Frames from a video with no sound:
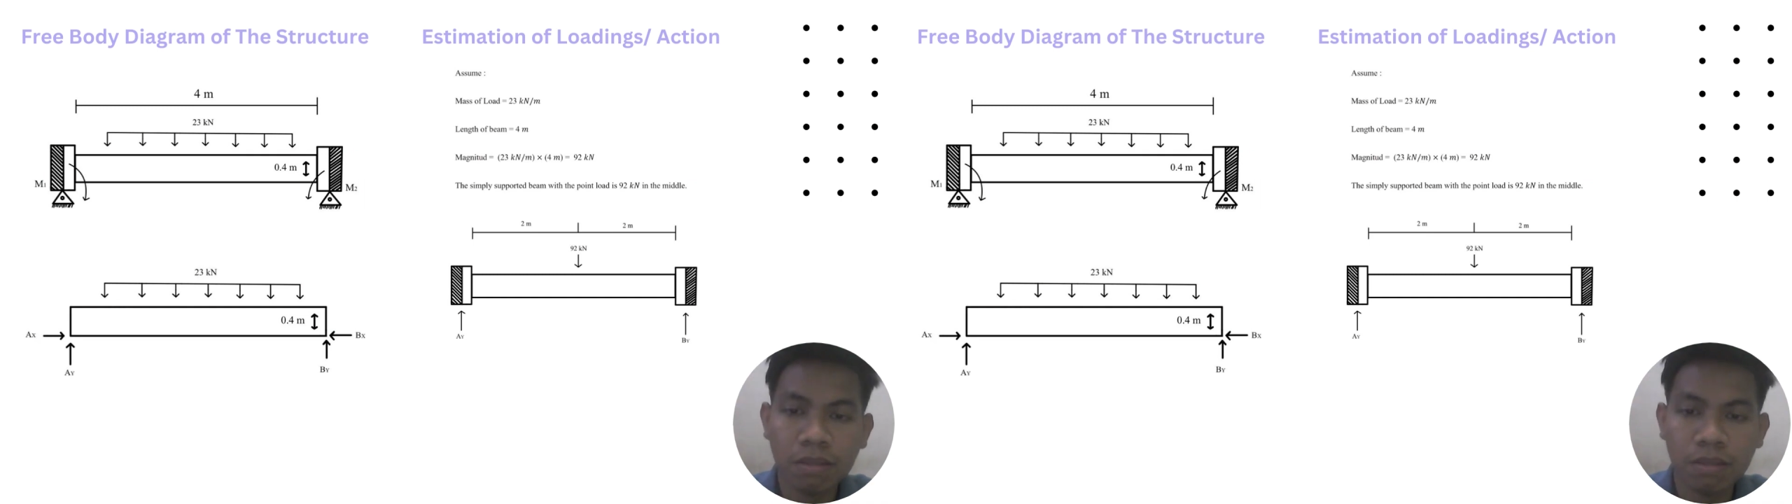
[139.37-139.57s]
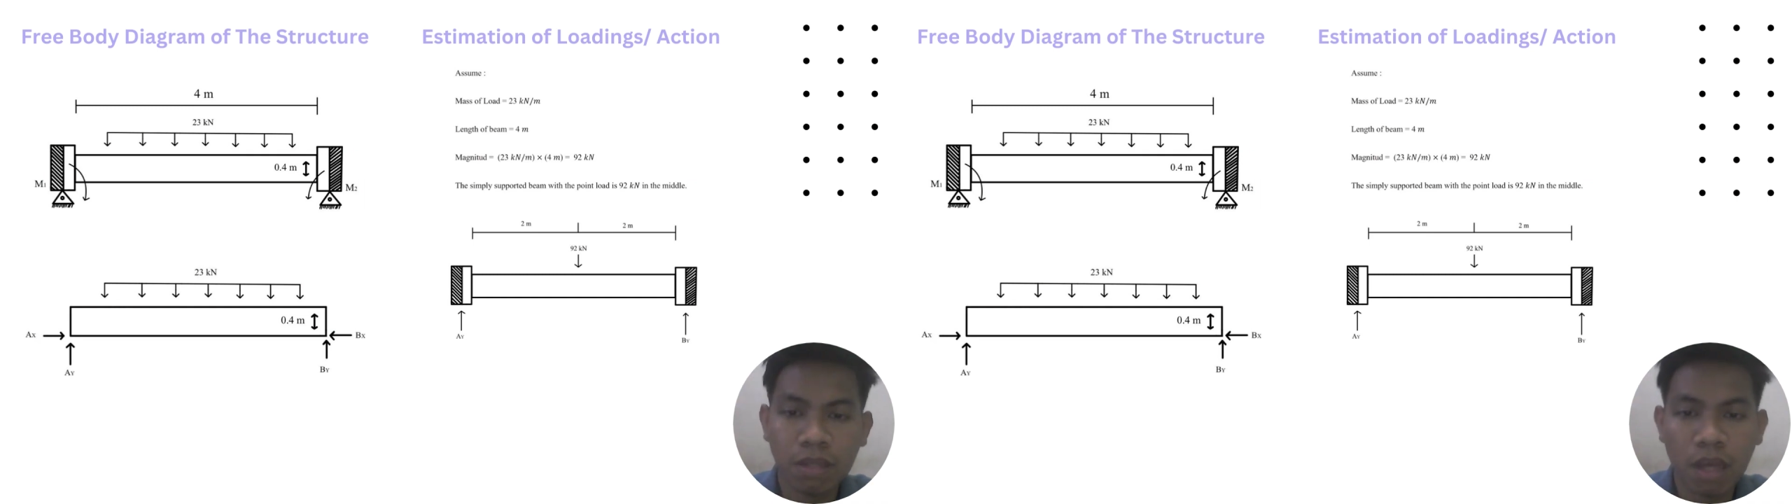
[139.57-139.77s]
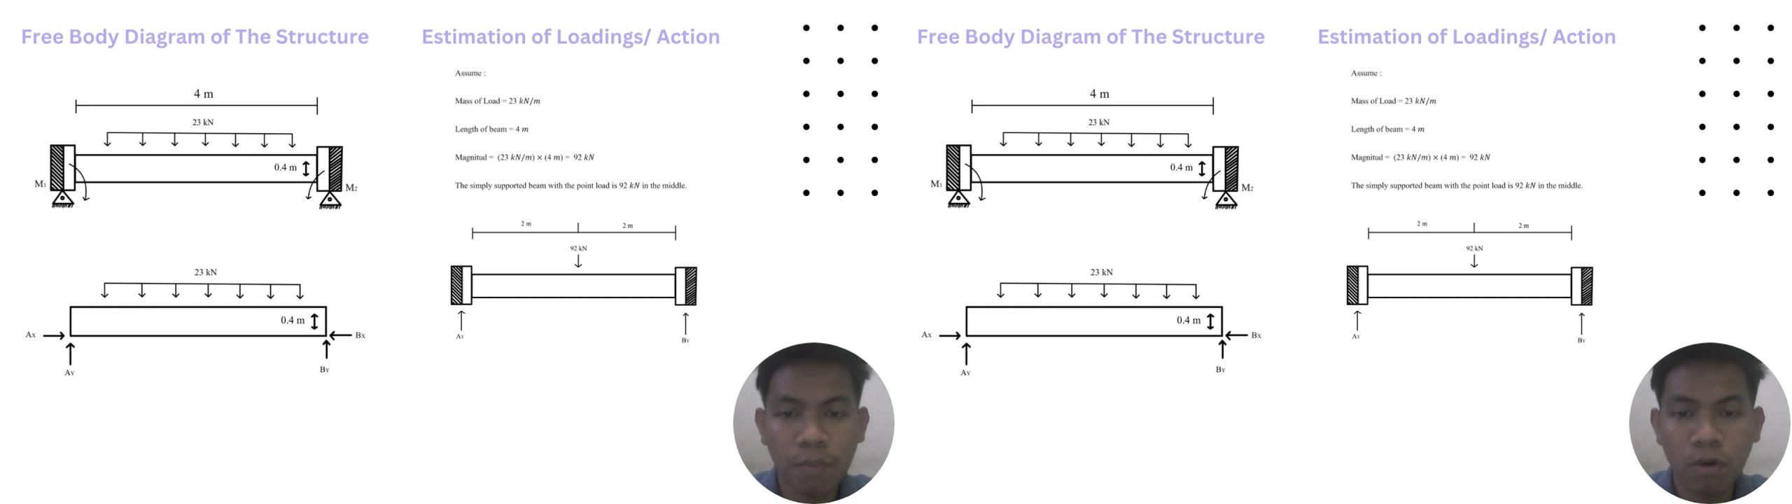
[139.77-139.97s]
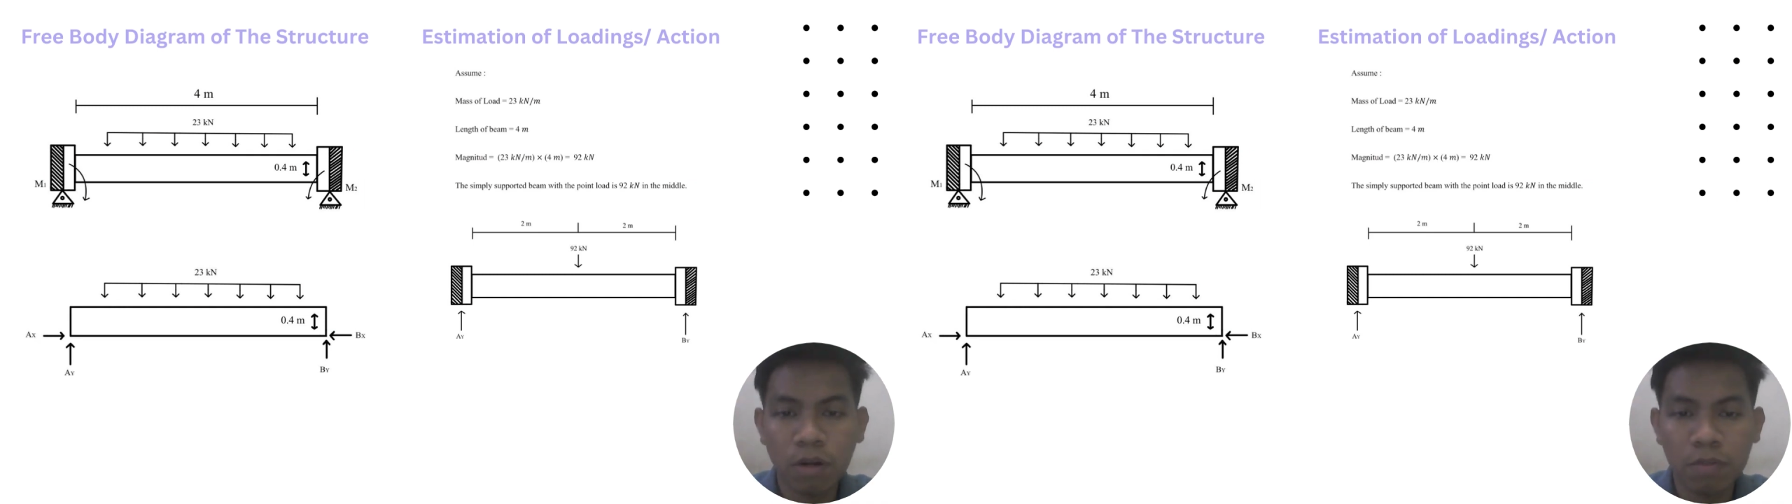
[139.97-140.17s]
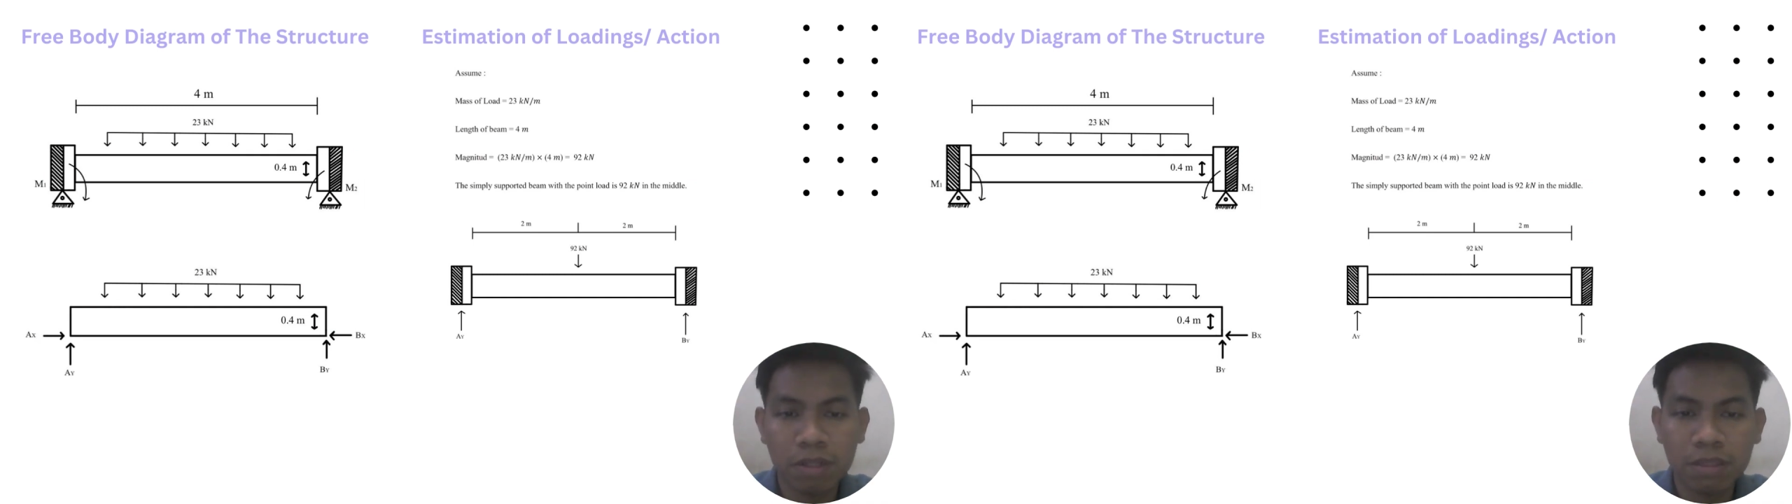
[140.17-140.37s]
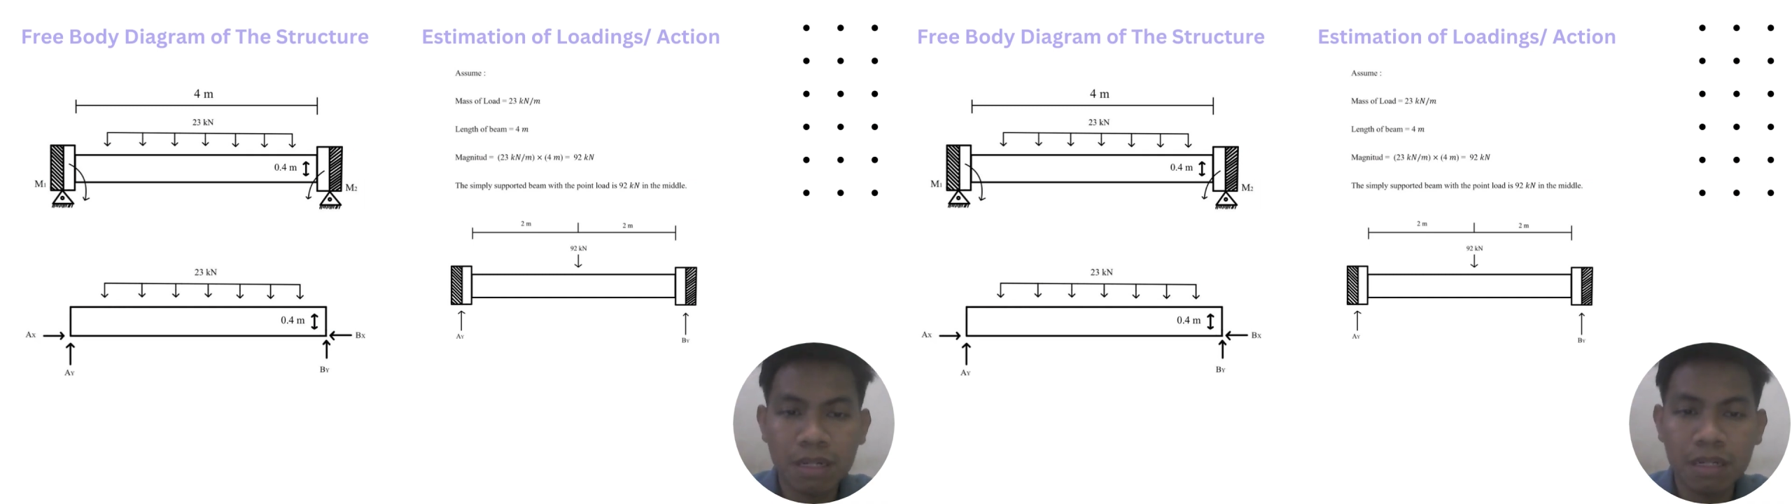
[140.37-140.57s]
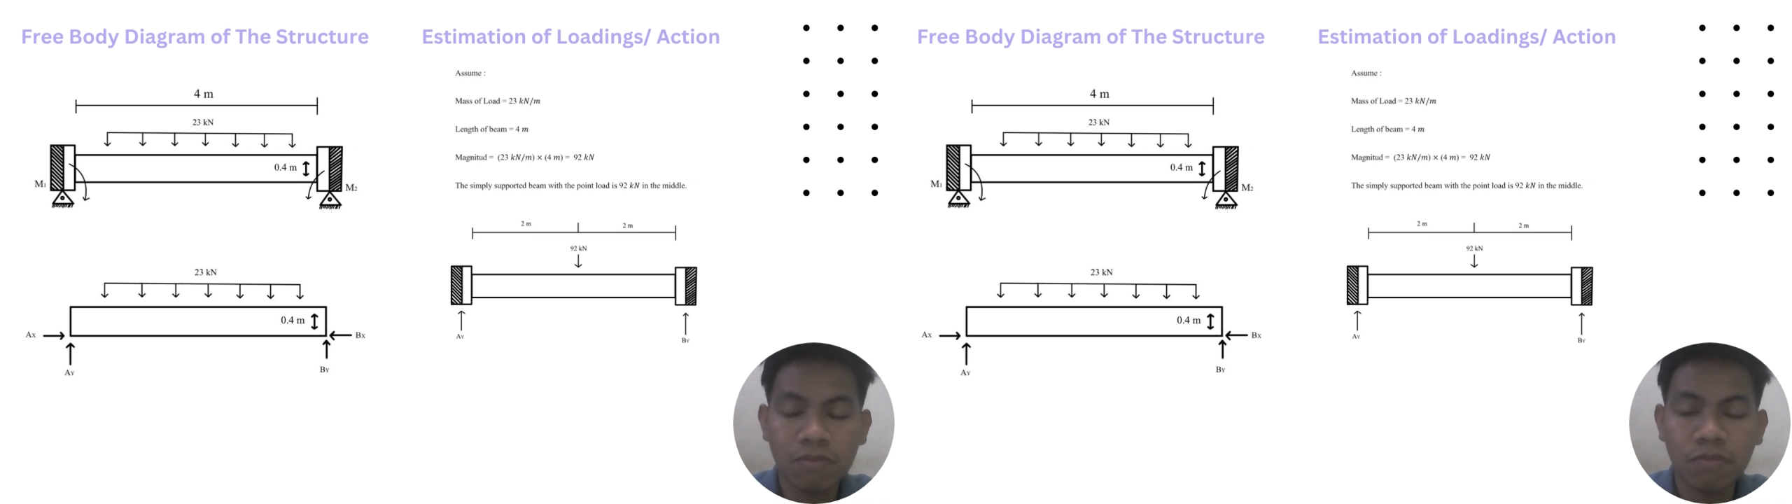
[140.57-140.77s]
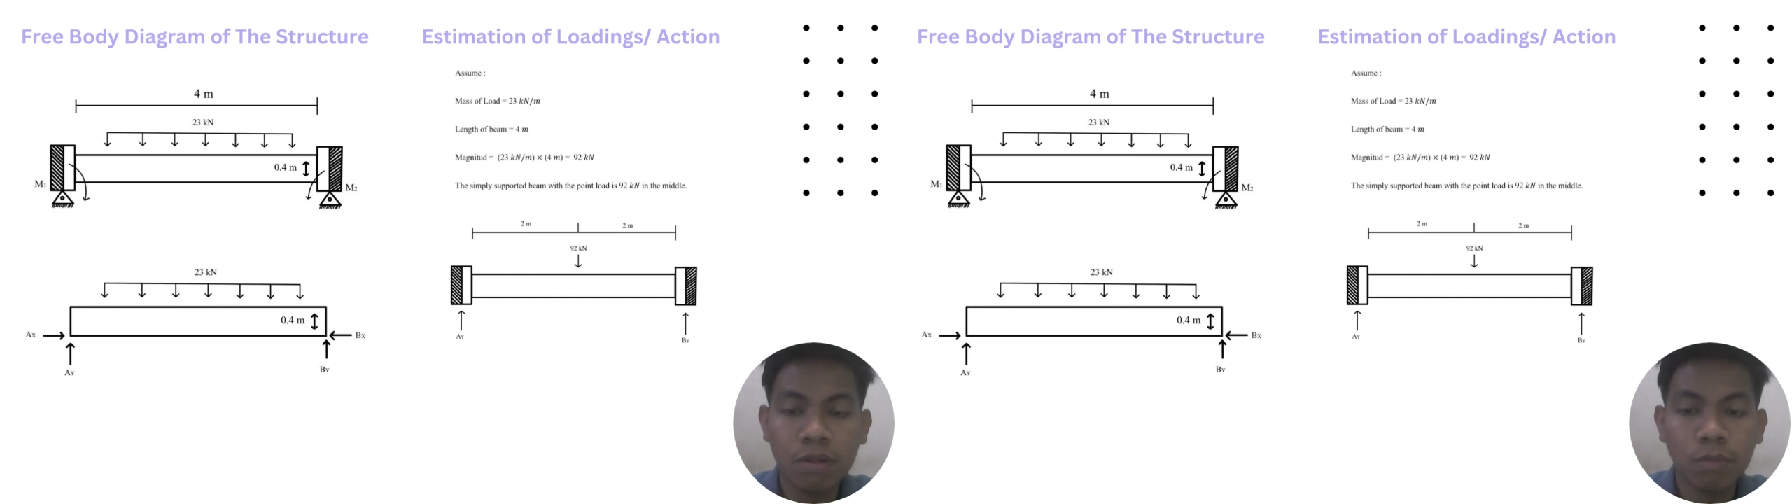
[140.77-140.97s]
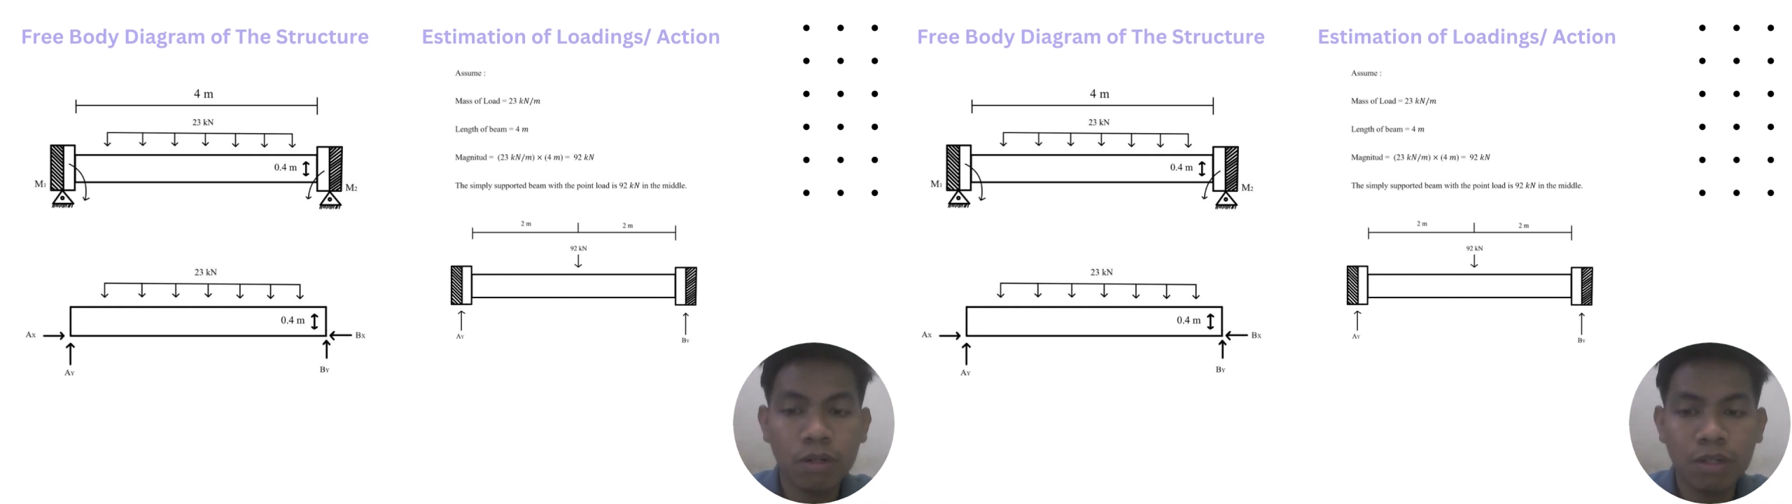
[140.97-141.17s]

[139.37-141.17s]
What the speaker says: Next, I'm going to present the free